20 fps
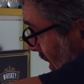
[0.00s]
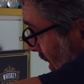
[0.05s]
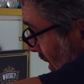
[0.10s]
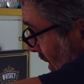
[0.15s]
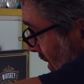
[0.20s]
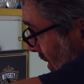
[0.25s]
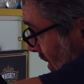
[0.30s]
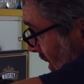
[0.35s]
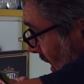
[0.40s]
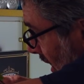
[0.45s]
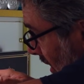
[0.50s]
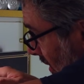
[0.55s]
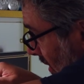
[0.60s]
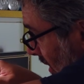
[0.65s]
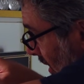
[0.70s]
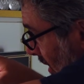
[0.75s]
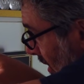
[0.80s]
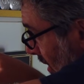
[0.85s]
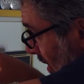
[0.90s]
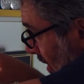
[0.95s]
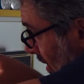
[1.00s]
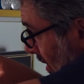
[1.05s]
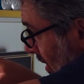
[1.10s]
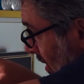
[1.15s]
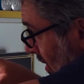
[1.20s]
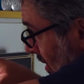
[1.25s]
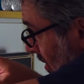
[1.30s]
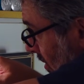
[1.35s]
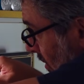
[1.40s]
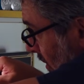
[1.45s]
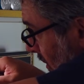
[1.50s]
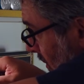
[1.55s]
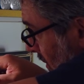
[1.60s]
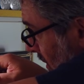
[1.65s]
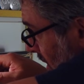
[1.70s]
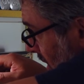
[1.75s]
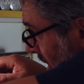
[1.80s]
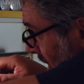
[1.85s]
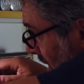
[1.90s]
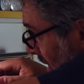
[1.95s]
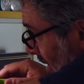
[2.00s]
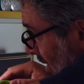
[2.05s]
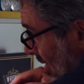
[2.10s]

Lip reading: this guy right here, it's growing,